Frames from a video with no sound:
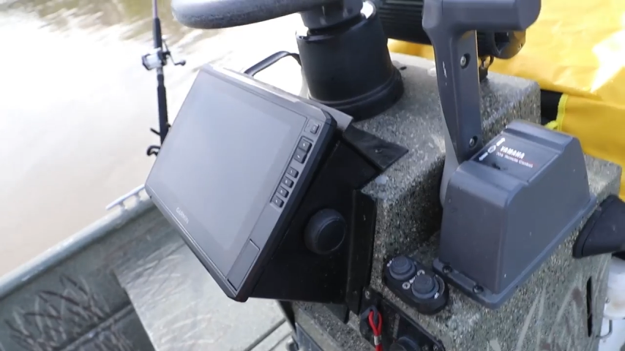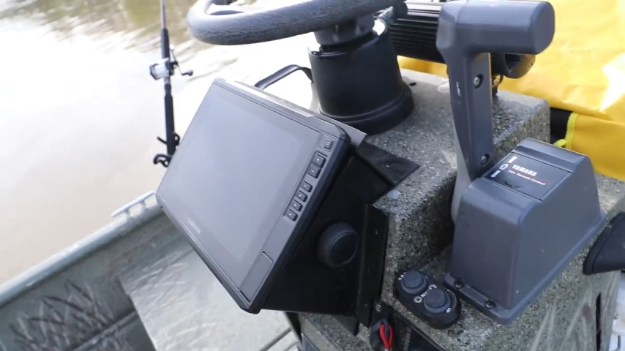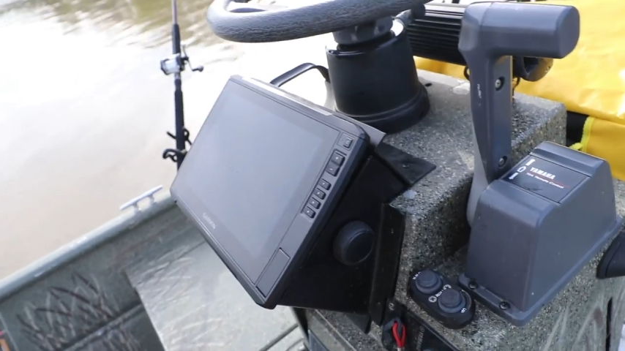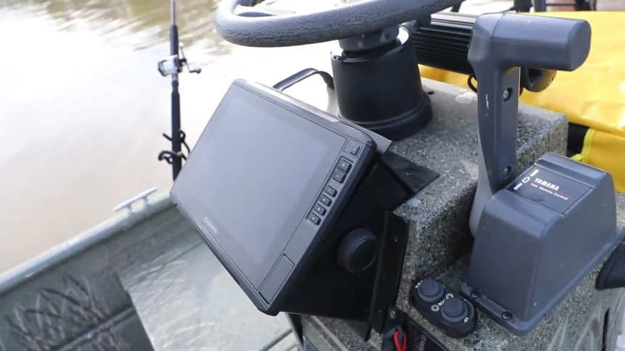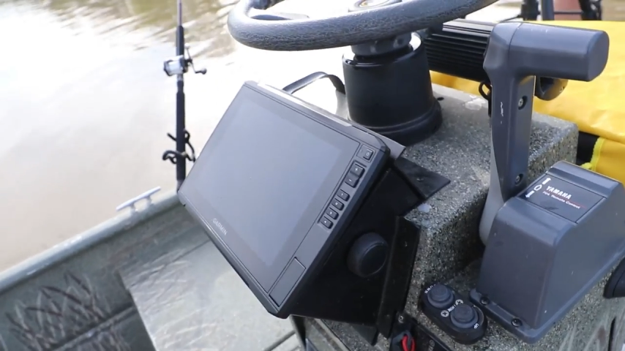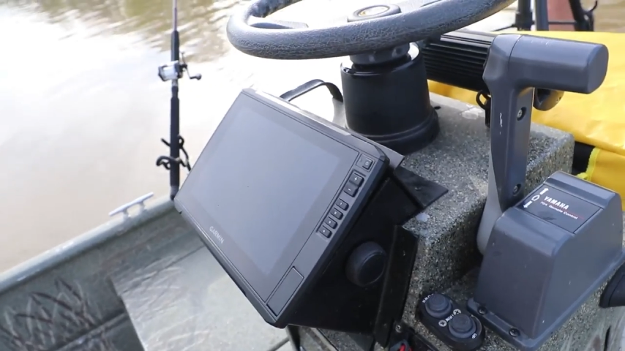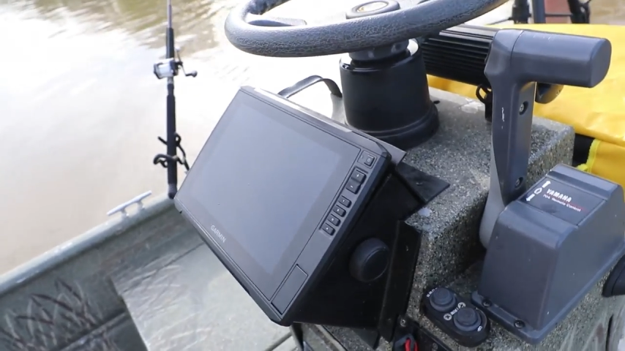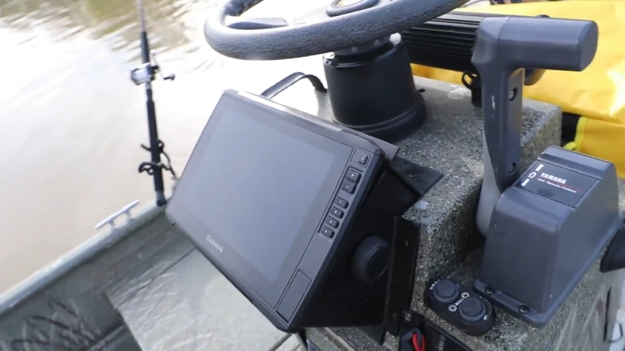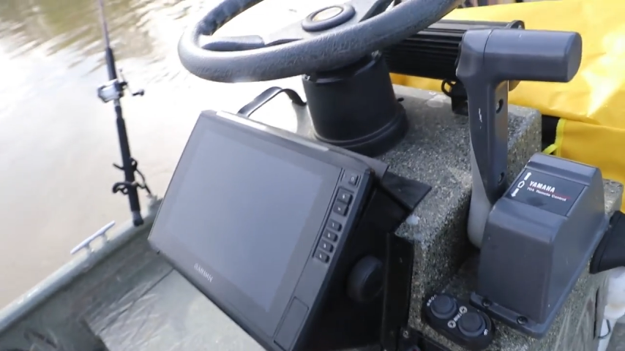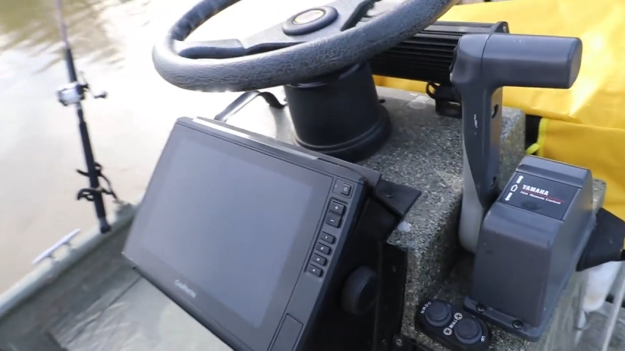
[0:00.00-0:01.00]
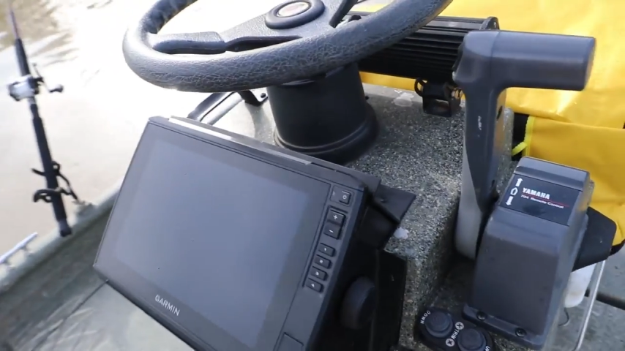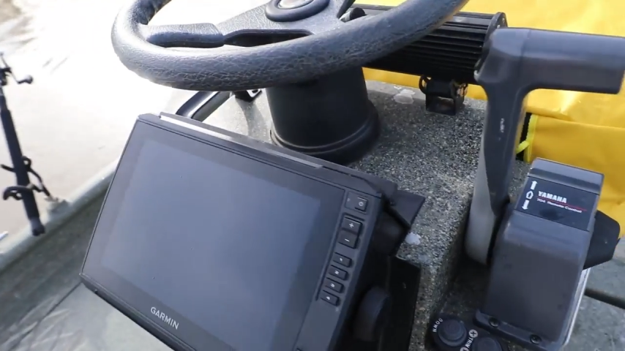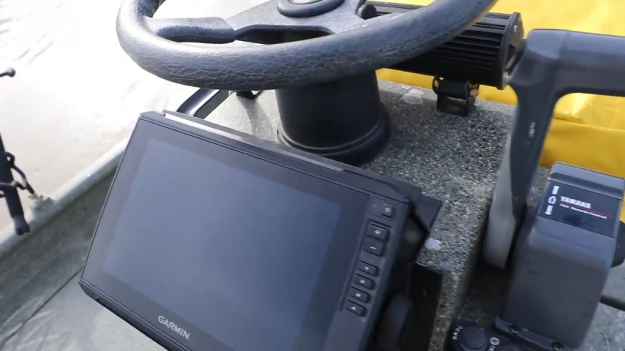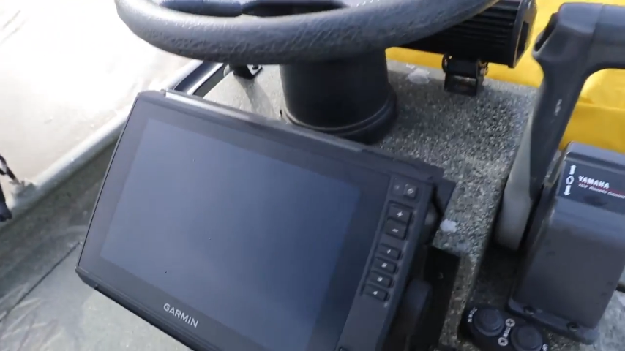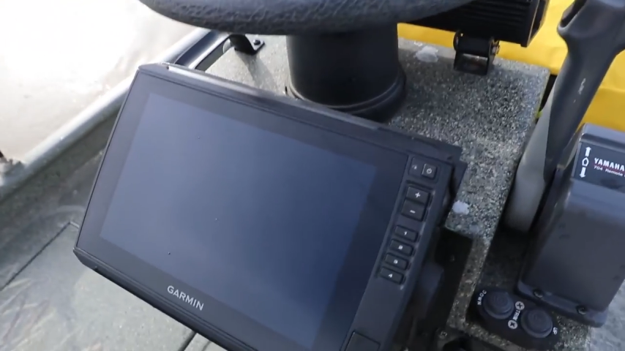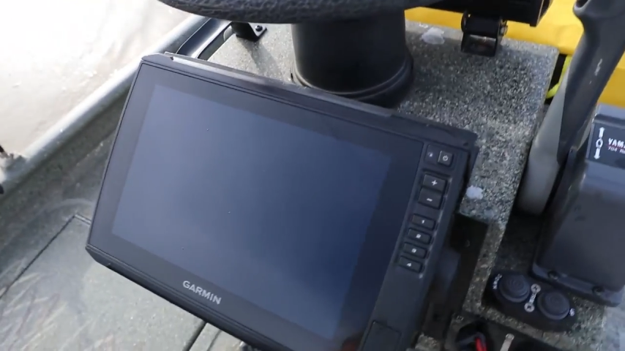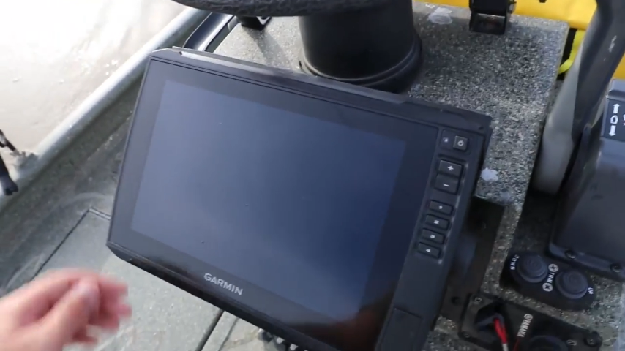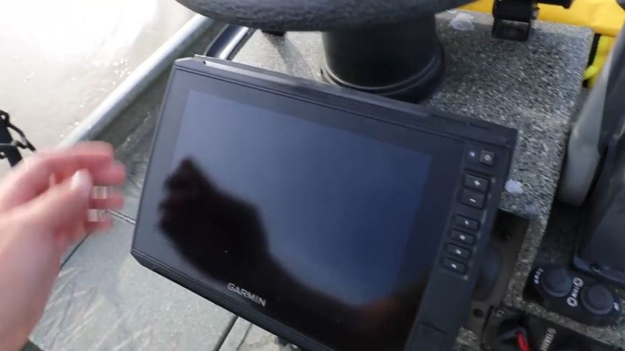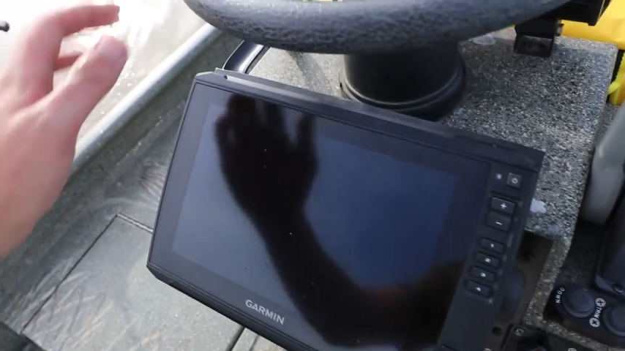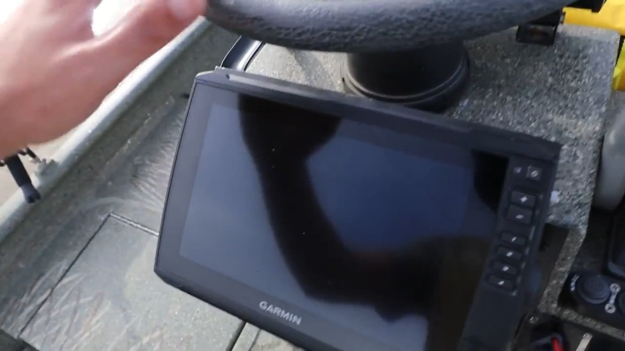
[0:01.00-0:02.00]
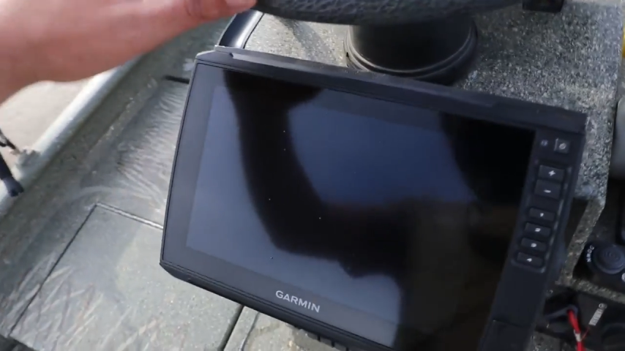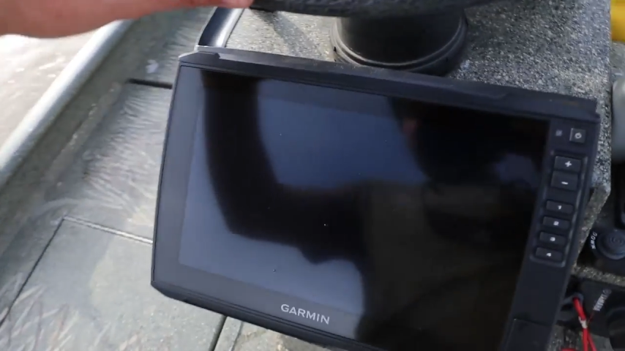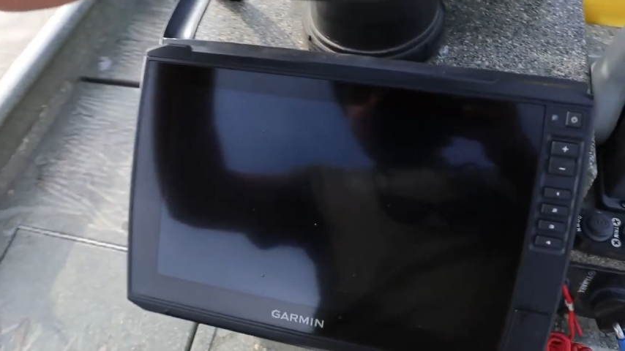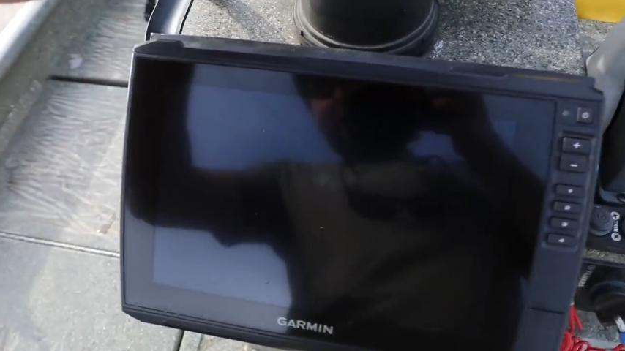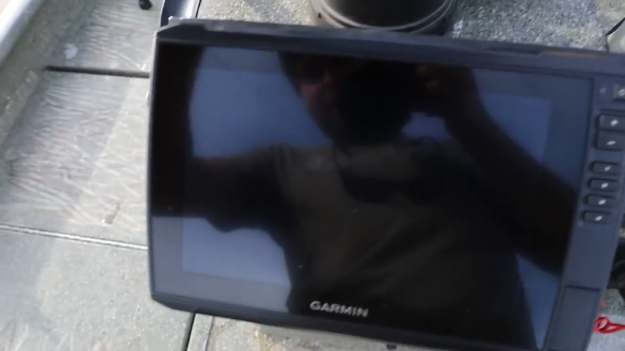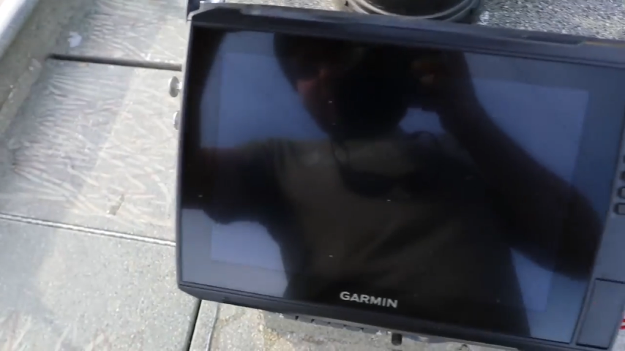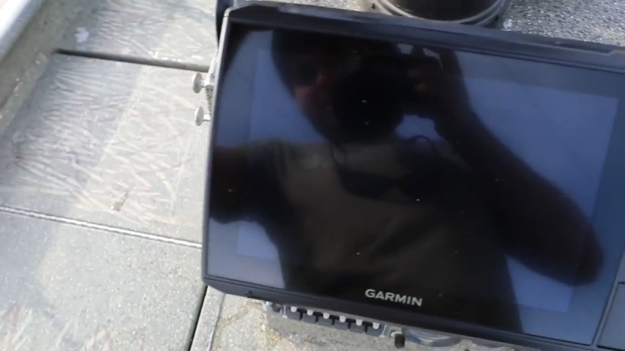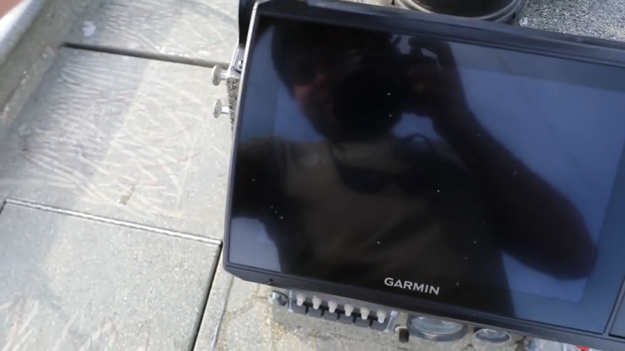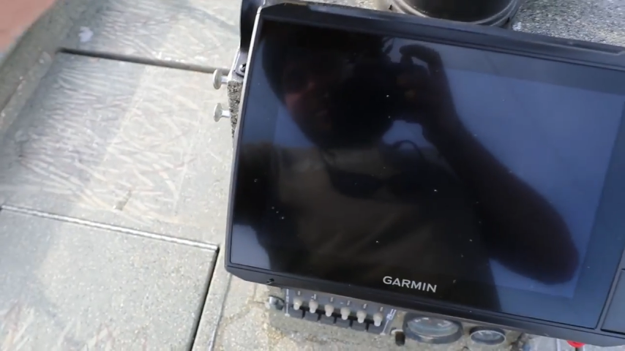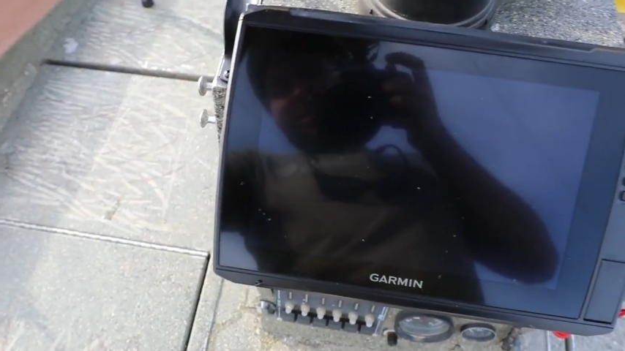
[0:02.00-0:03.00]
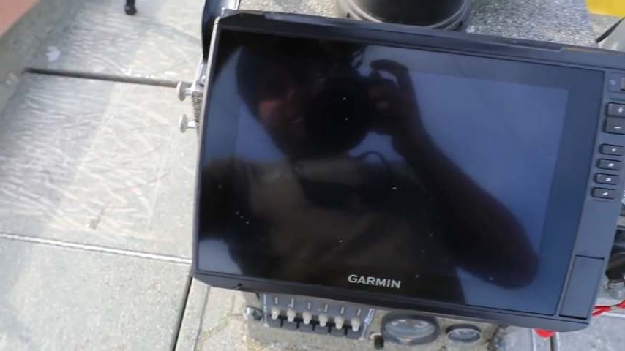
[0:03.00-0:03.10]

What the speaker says: Nobody's mouth can be seen.